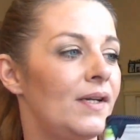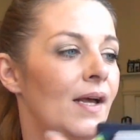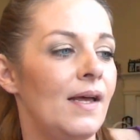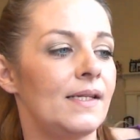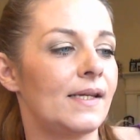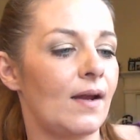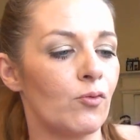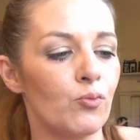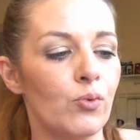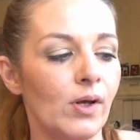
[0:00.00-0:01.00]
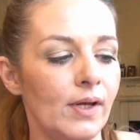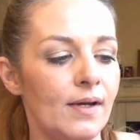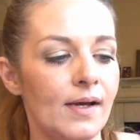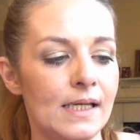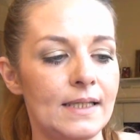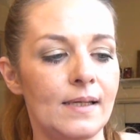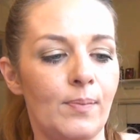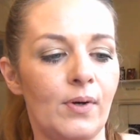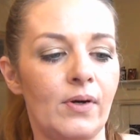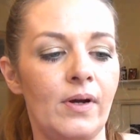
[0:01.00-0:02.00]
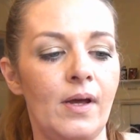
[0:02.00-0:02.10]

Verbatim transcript: It's got a really nice zipper.